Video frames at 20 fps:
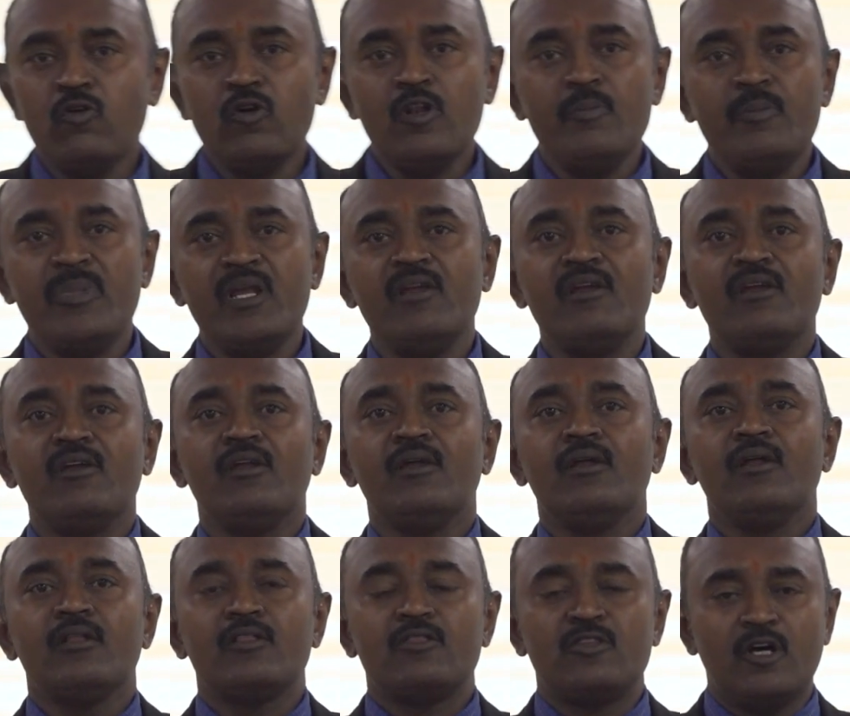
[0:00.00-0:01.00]
will be
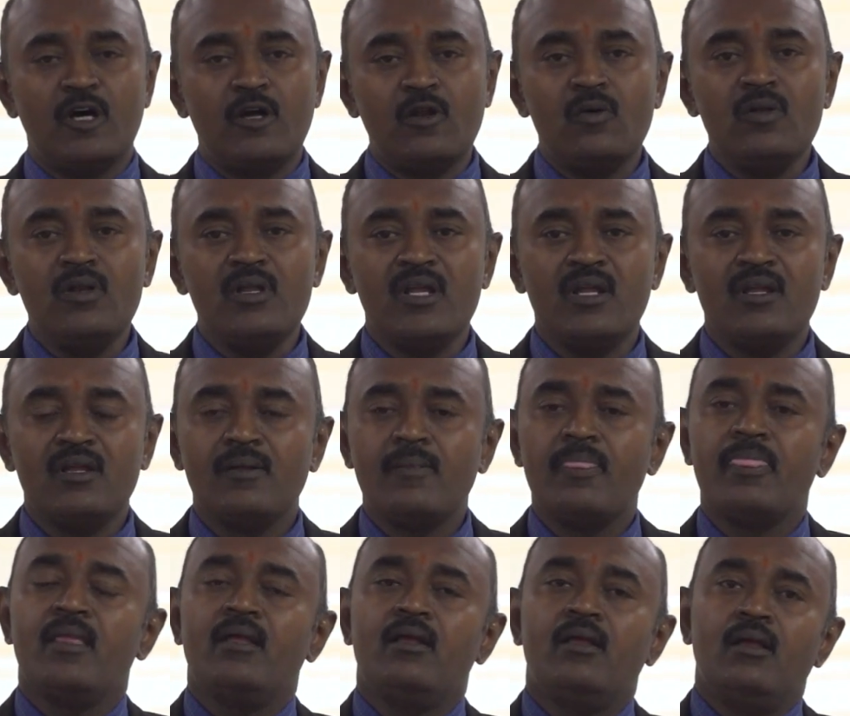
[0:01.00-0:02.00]
thoroughly
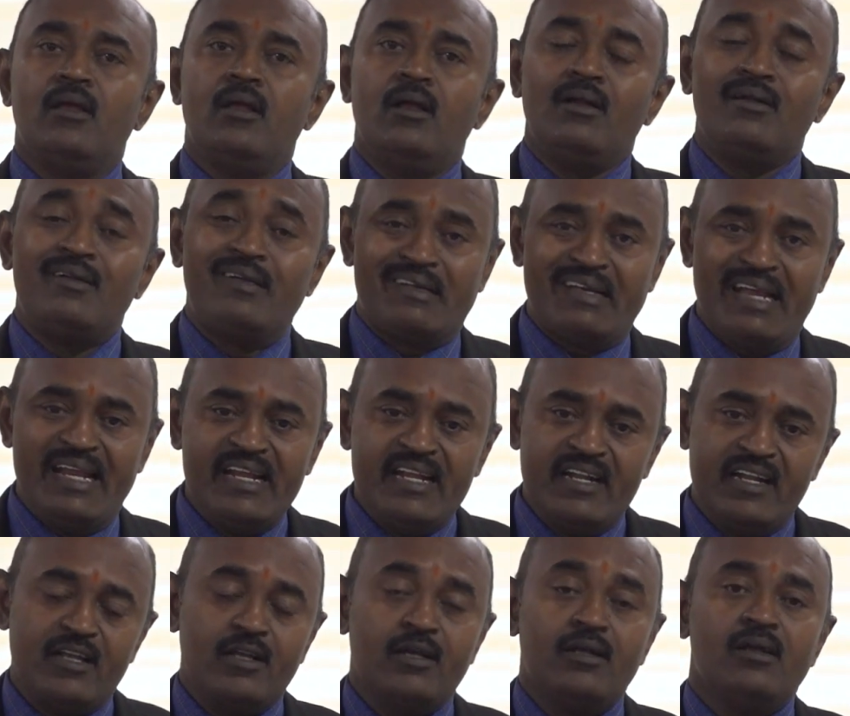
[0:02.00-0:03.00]

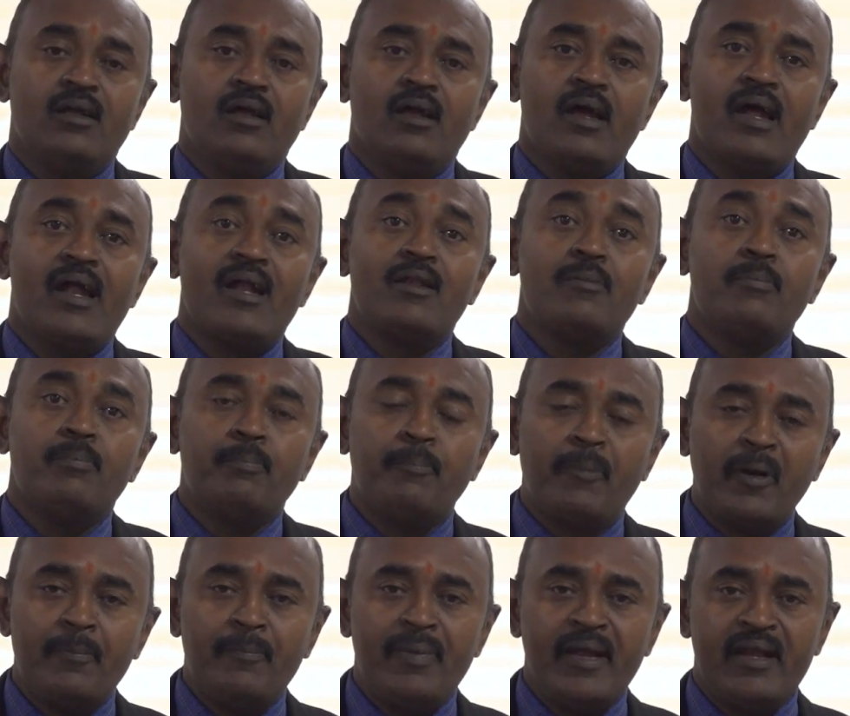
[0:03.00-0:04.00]
trained and
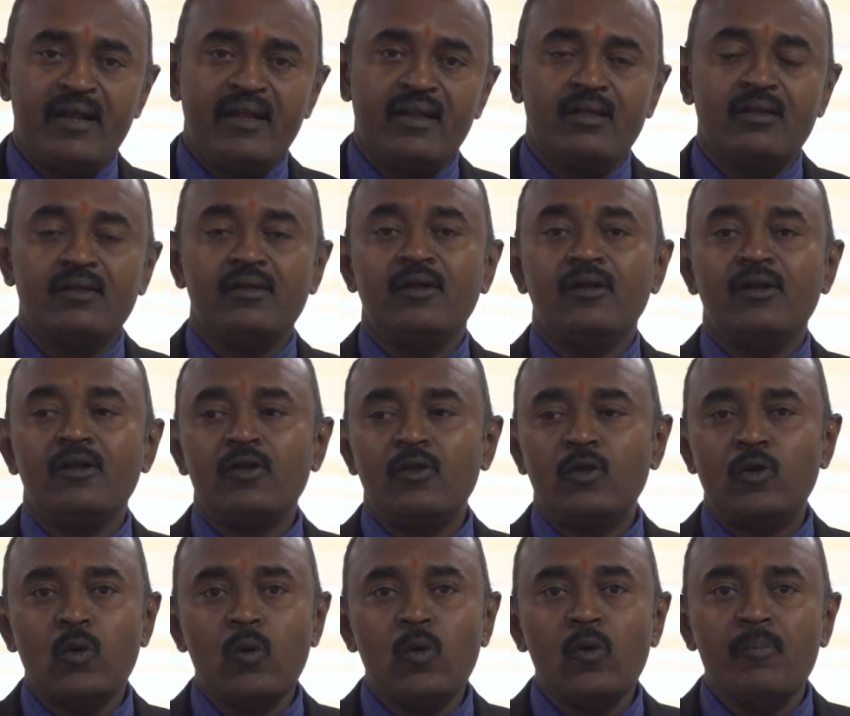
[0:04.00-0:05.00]
prepared
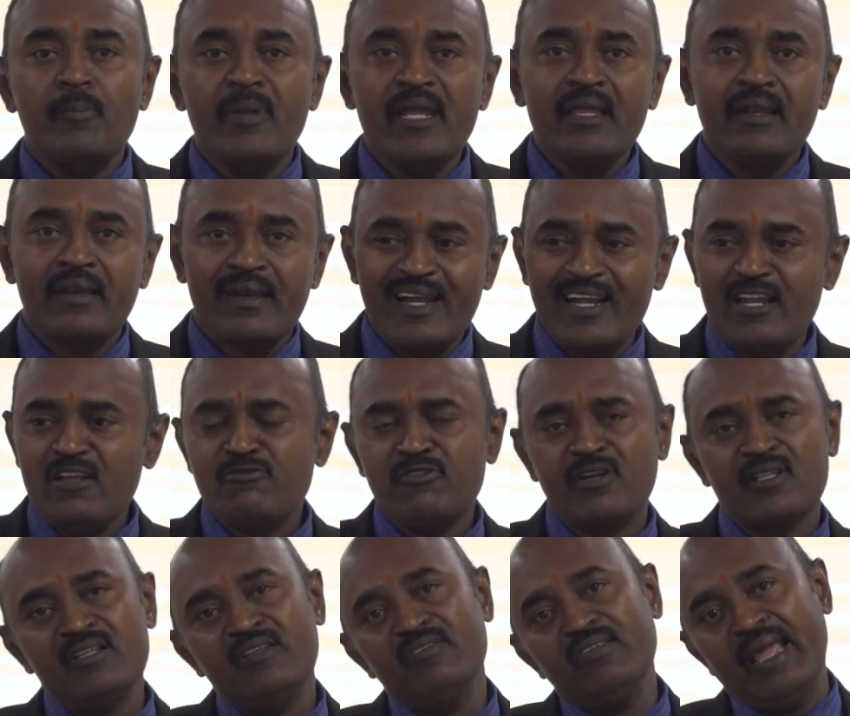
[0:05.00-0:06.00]
to be ready for
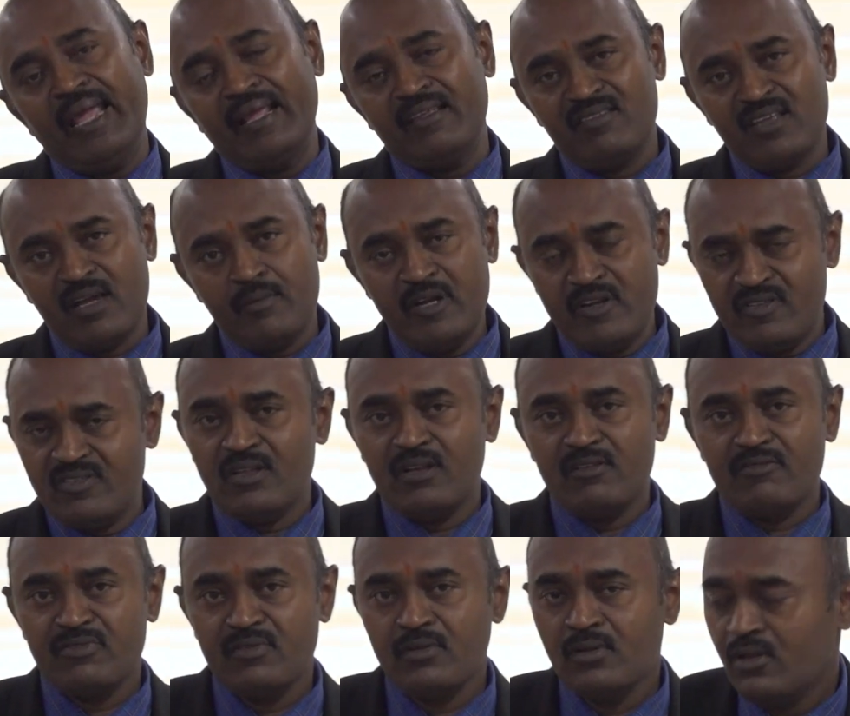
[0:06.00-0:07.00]
this exam itself.
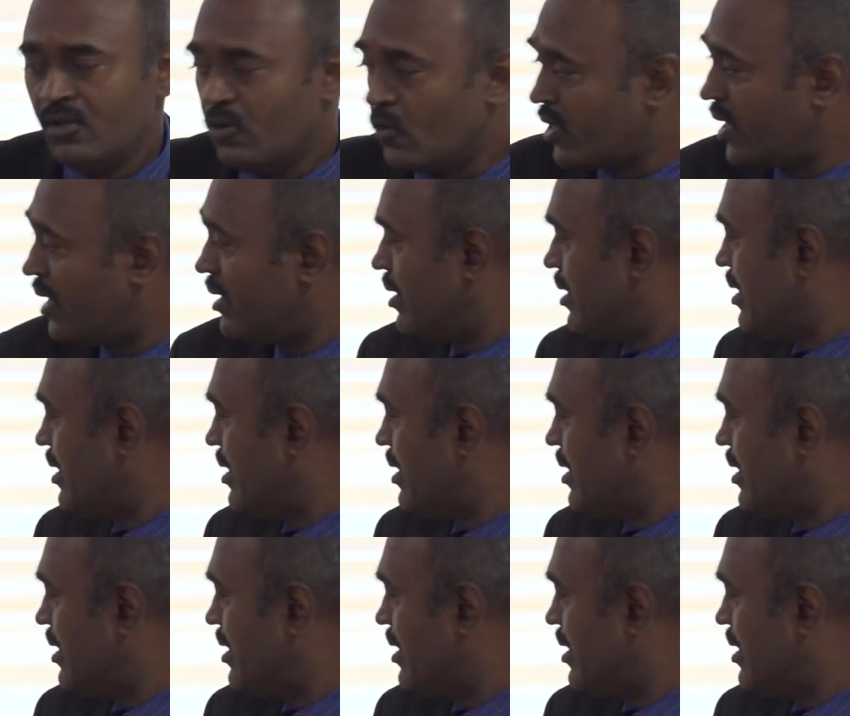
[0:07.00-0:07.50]
Okay,